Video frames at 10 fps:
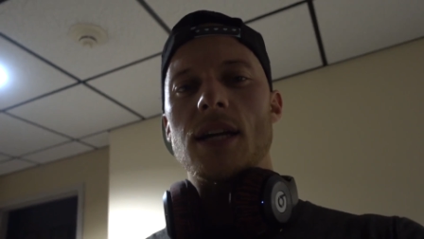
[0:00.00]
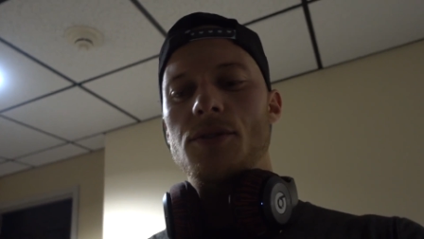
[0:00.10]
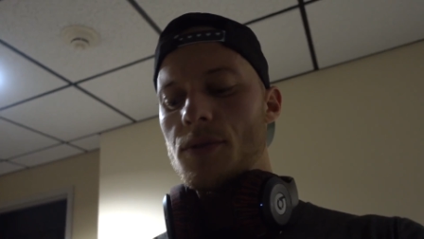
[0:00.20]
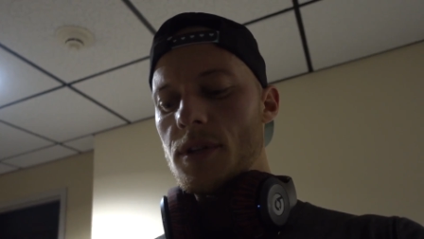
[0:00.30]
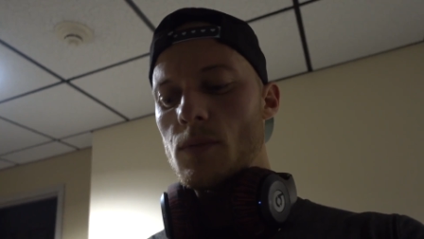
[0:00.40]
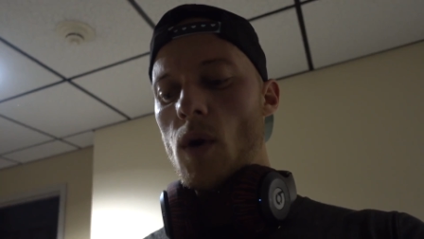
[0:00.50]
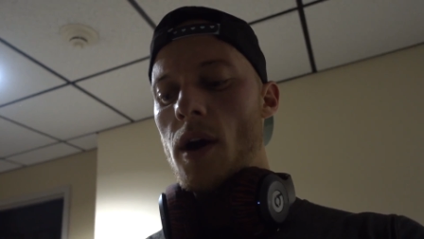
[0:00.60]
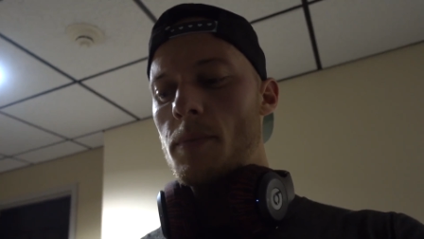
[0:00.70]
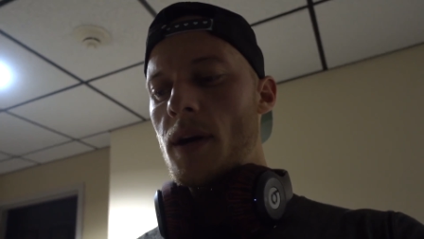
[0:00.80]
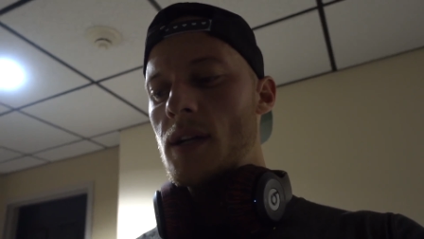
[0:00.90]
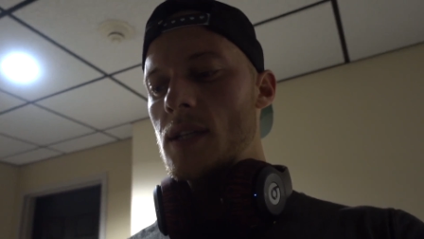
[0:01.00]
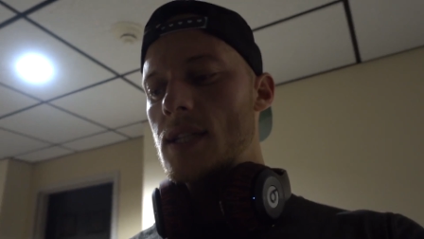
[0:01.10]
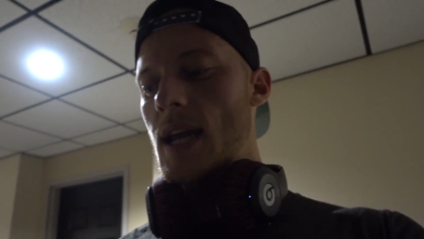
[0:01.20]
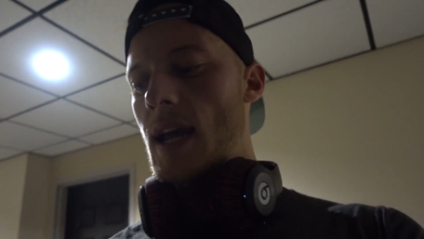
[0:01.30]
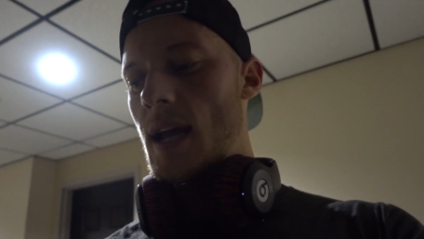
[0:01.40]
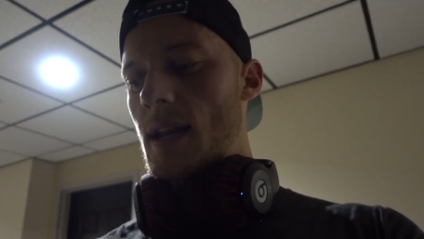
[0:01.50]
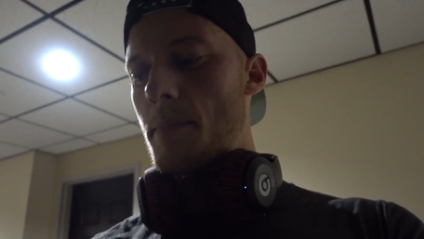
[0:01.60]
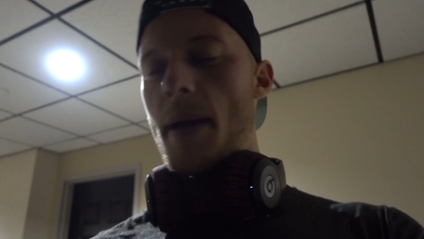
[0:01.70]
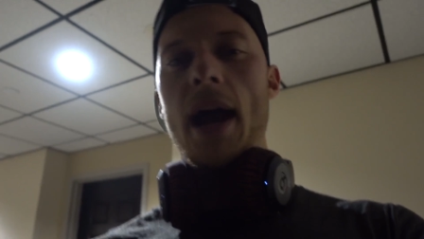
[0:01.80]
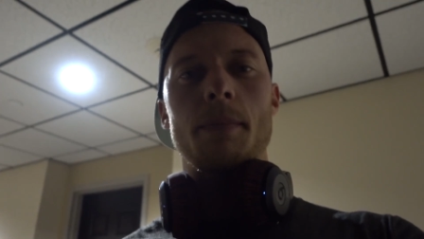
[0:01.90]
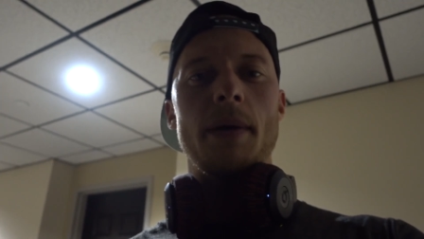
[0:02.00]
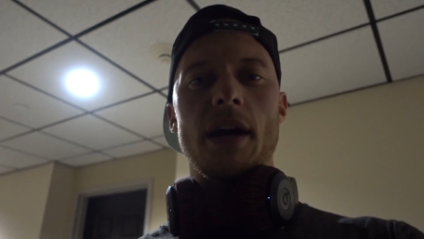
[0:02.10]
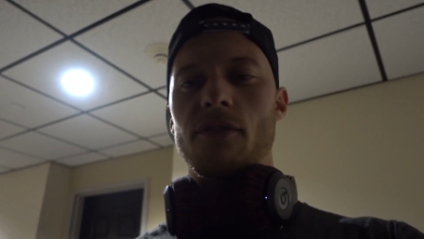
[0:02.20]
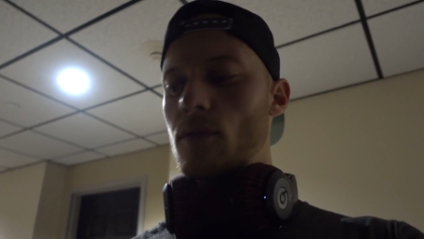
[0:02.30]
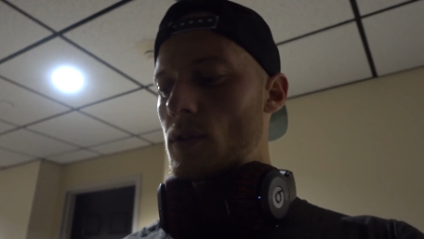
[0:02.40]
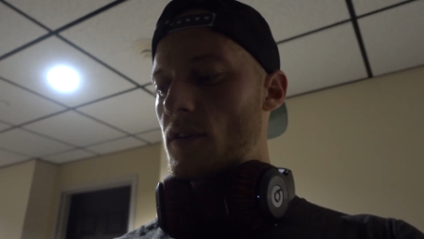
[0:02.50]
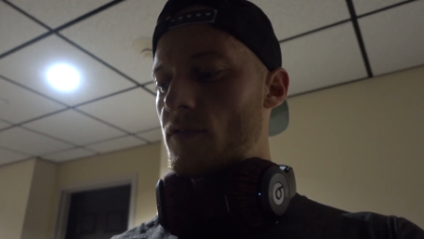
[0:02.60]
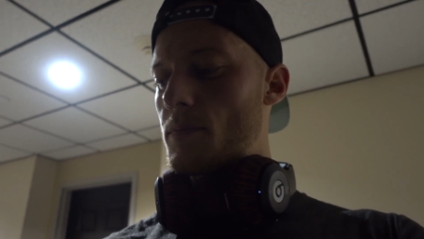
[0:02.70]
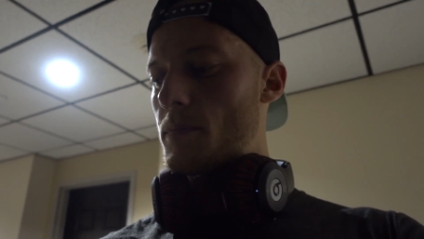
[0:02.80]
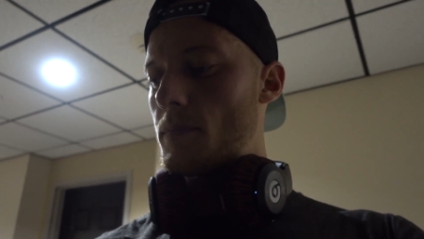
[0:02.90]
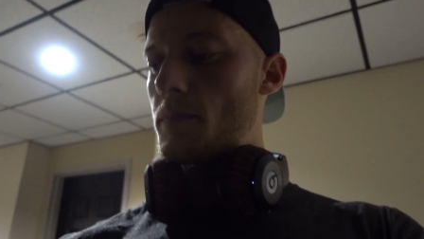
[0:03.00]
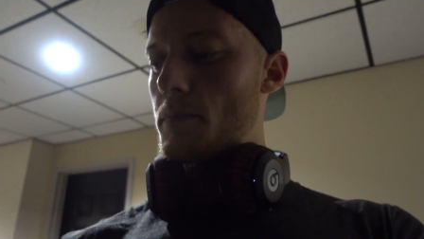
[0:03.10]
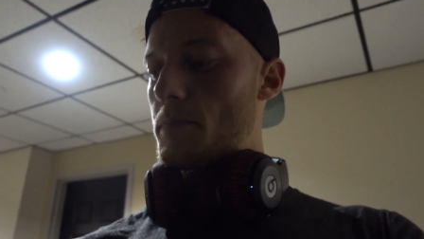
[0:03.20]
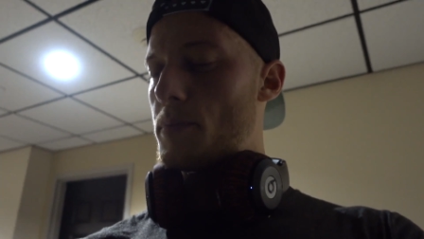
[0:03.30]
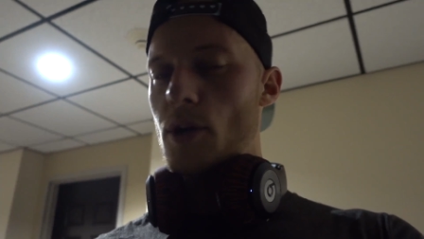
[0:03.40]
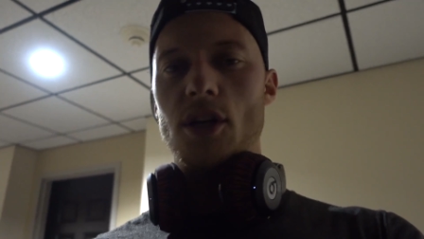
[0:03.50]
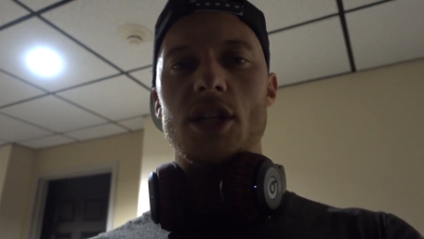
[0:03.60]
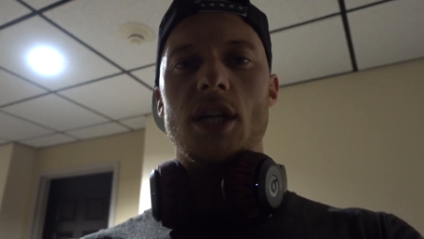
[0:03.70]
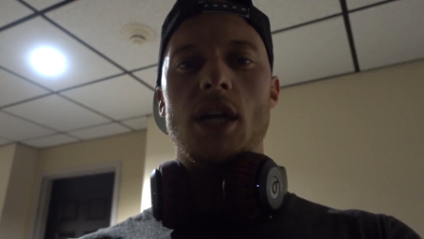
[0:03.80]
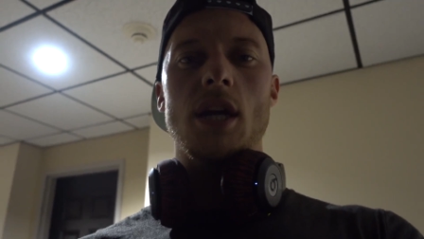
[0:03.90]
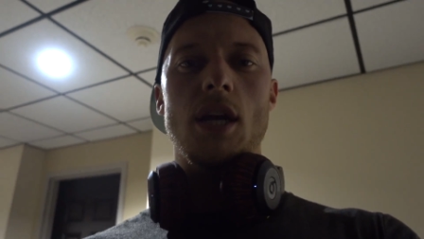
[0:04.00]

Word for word: not true. You need water bottles and a backpack full of books.